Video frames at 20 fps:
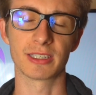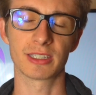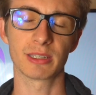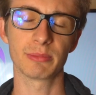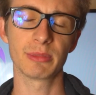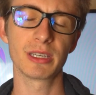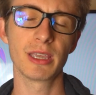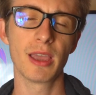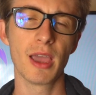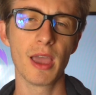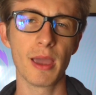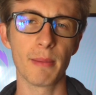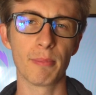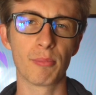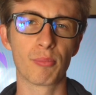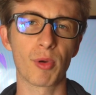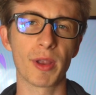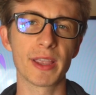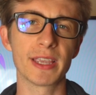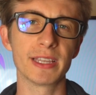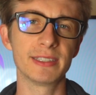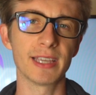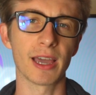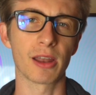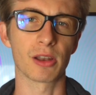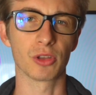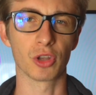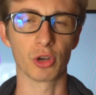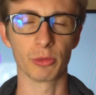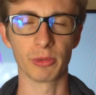So let me break it down
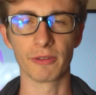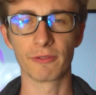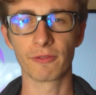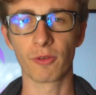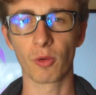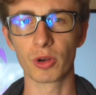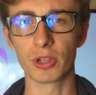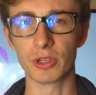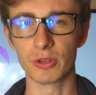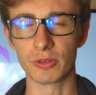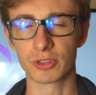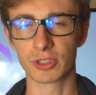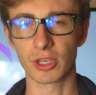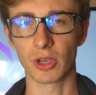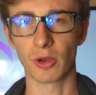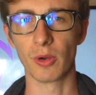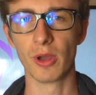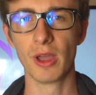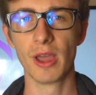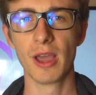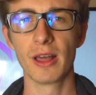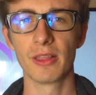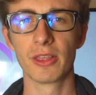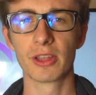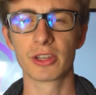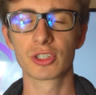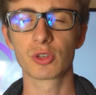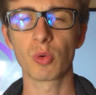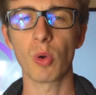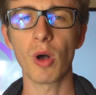a little bit for you. So the
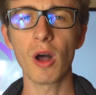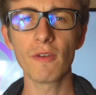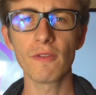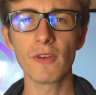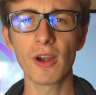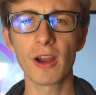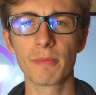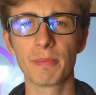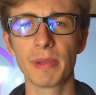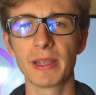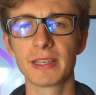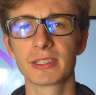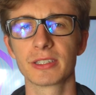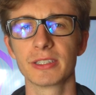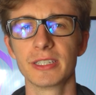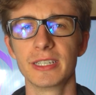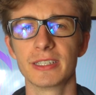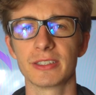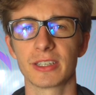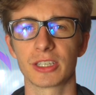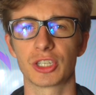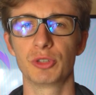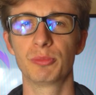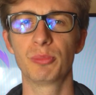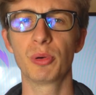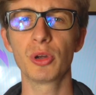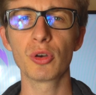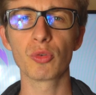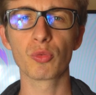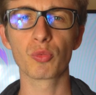disqualifier basically is like you
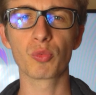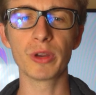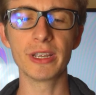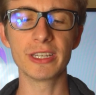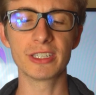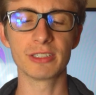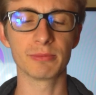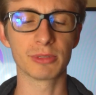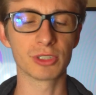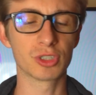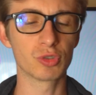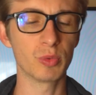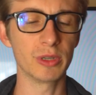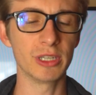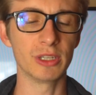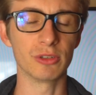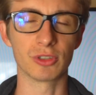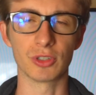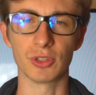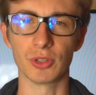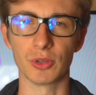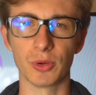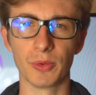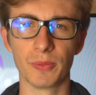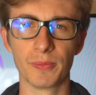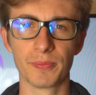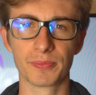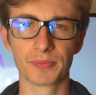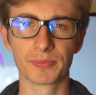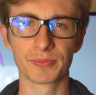put a reason between you two
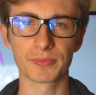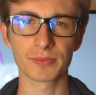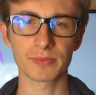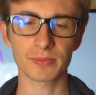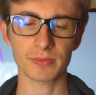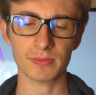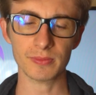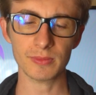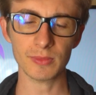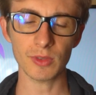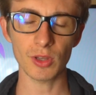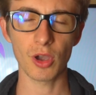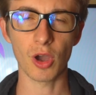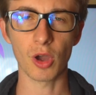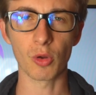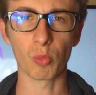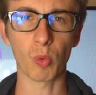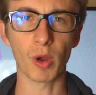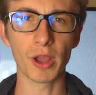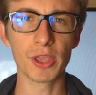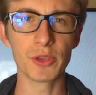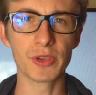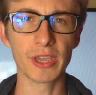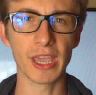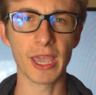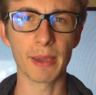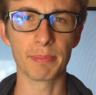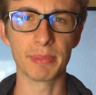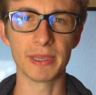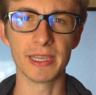on why you
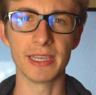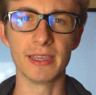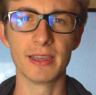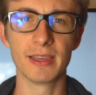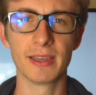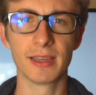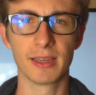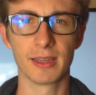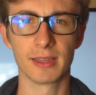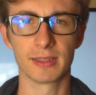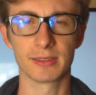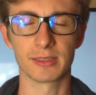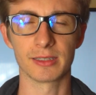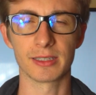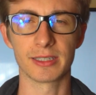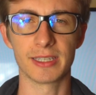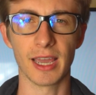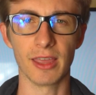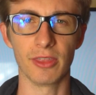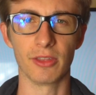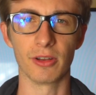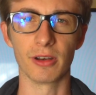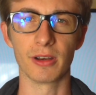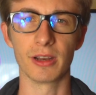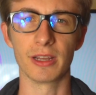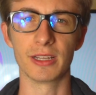can't be together.